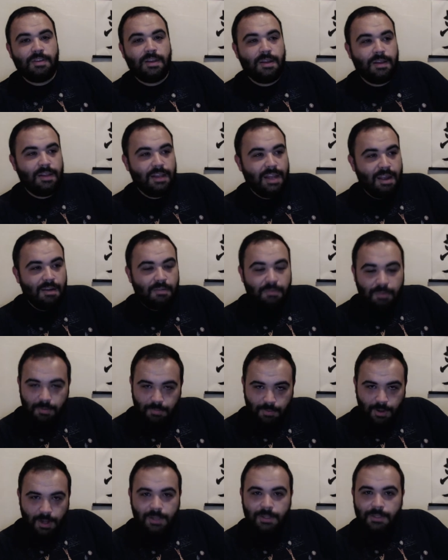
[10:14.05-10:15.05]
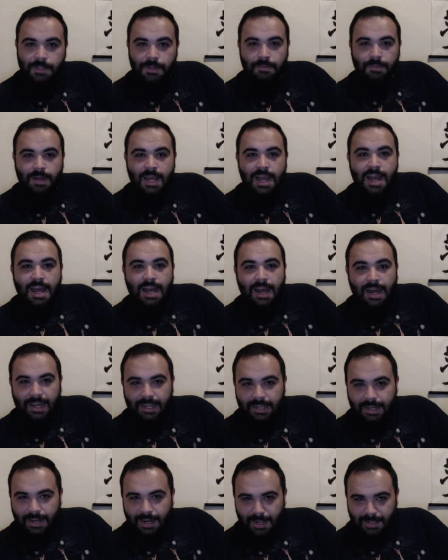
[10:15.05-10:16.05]
In every volume,
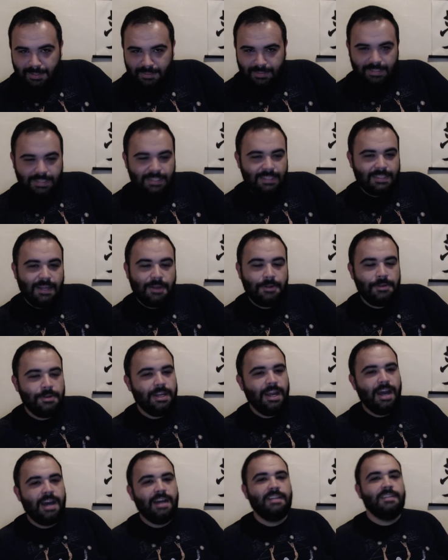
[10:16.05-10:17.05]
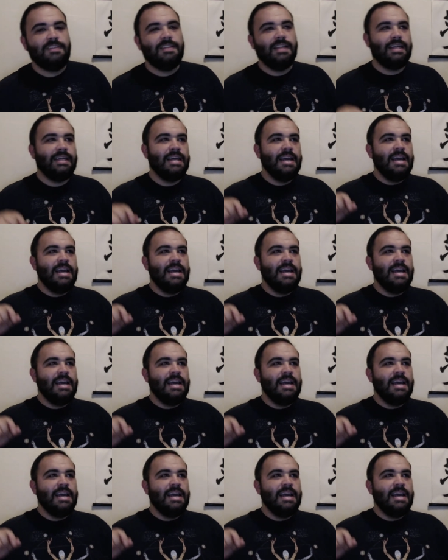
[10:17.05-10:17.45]
I constantly tell you guys, like,